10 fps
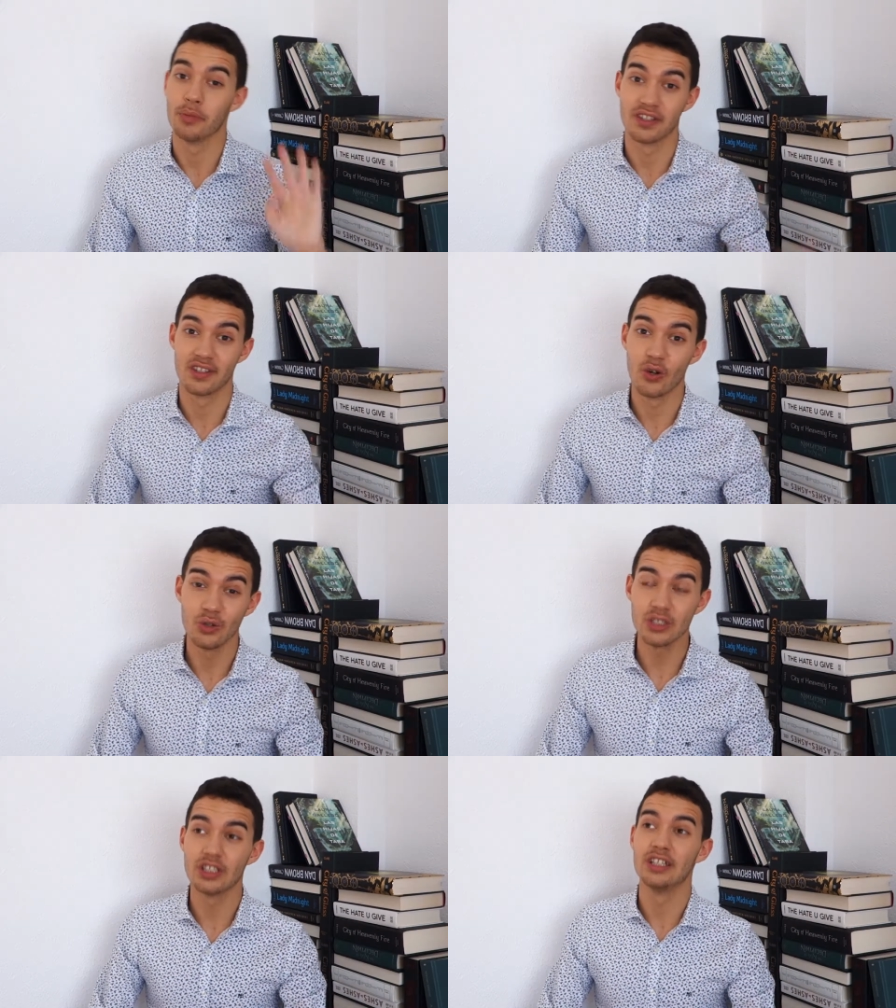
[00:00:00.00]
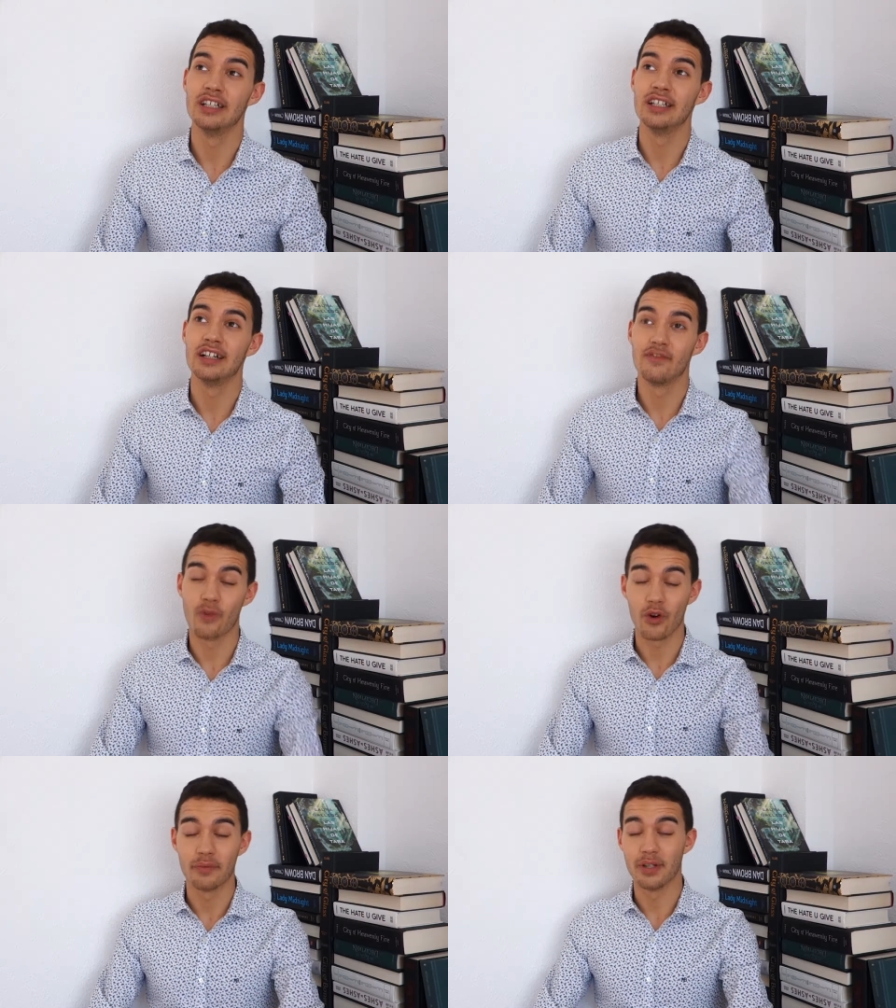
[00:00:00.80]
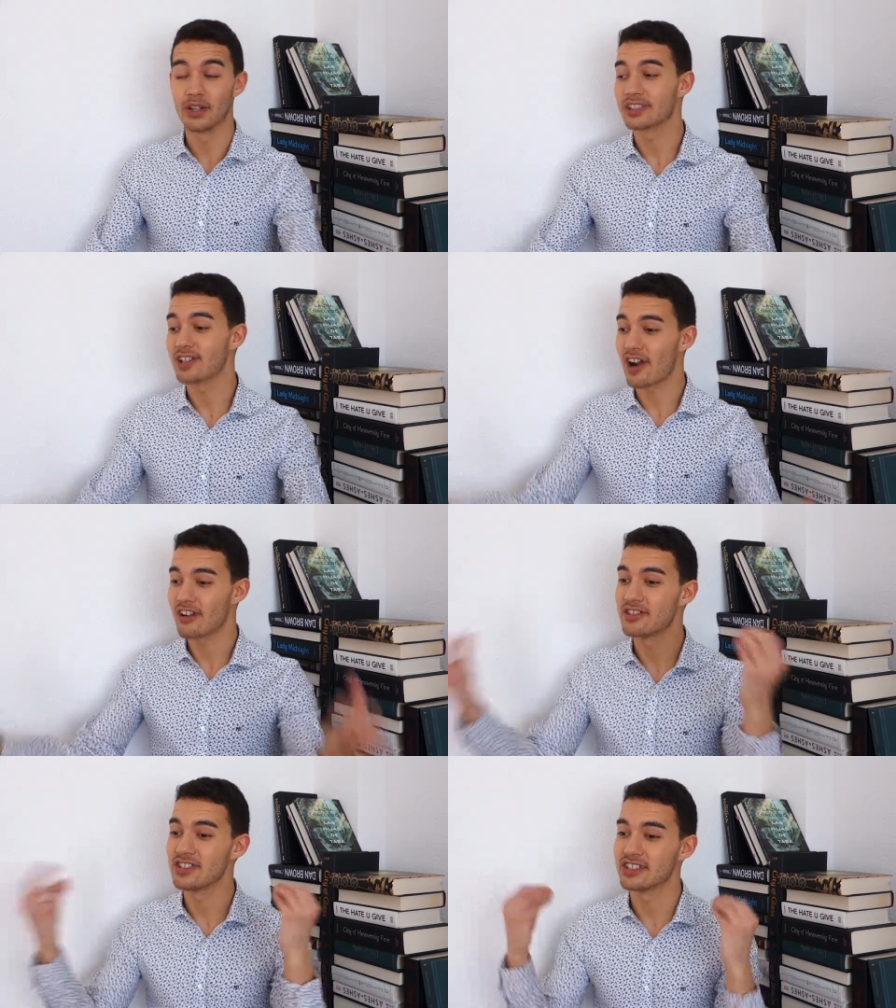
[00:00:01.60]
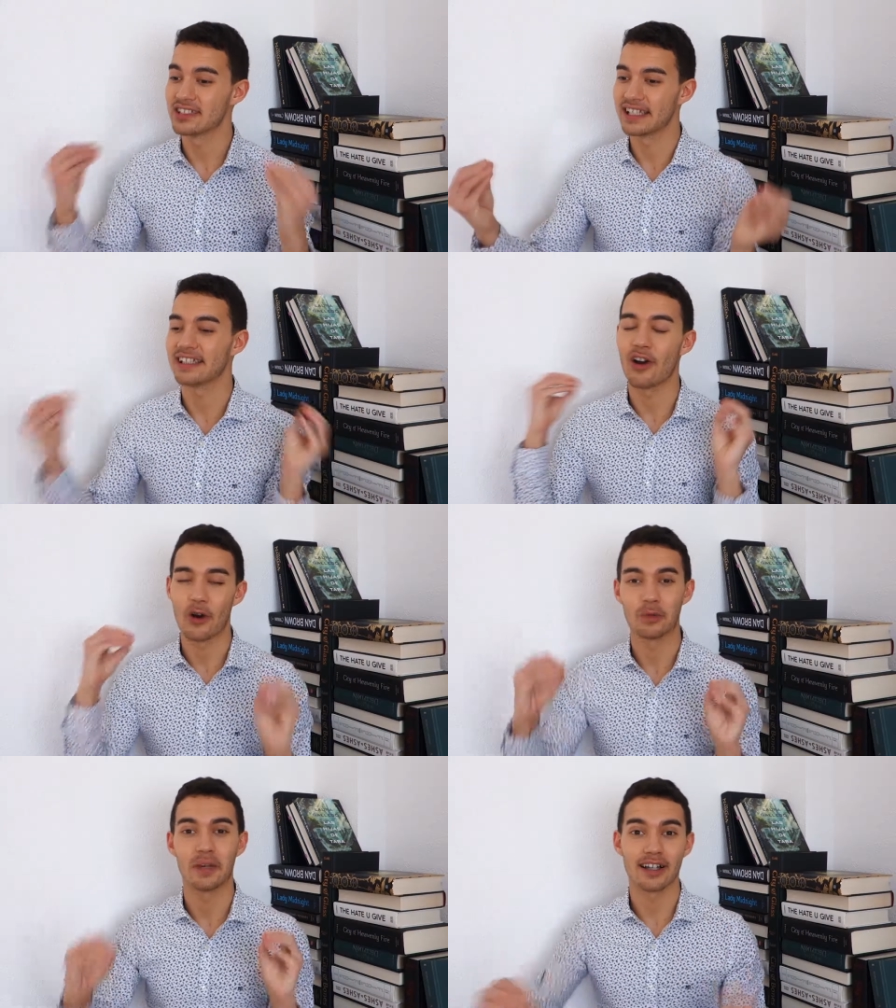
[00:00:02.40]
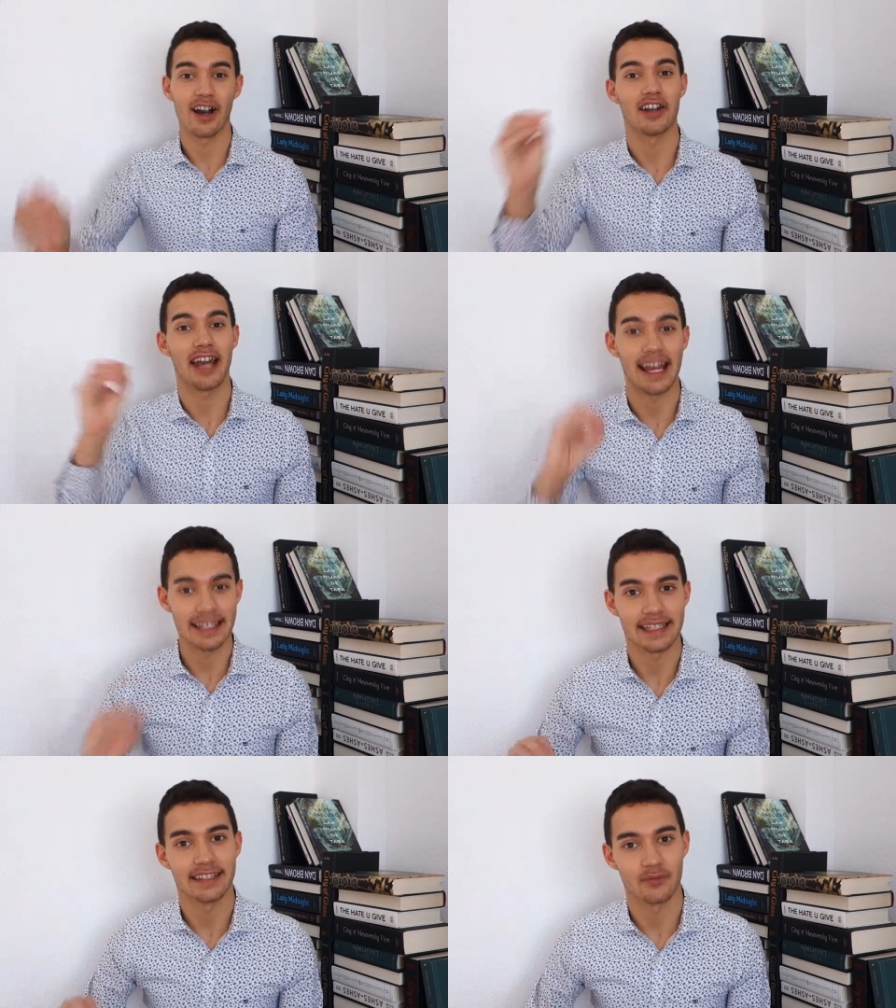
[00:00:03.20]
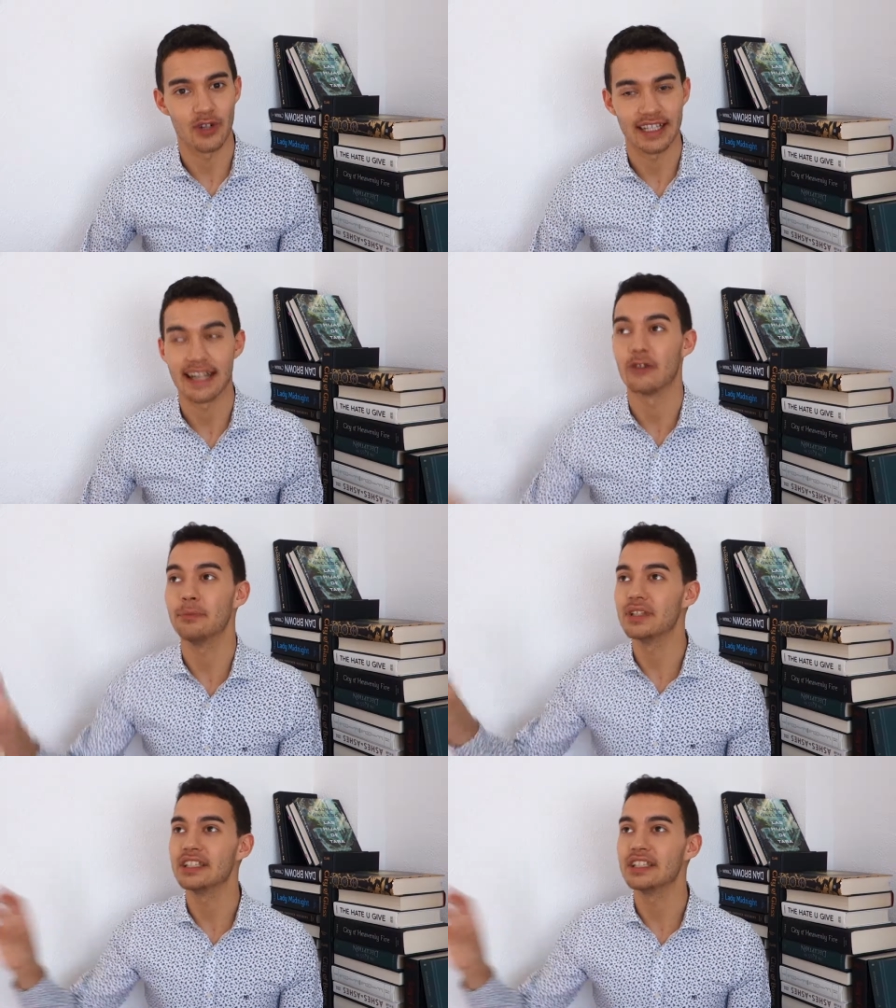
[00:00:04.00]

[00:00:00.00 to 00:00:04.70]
but those four books are just like, oh my god, I need them right now.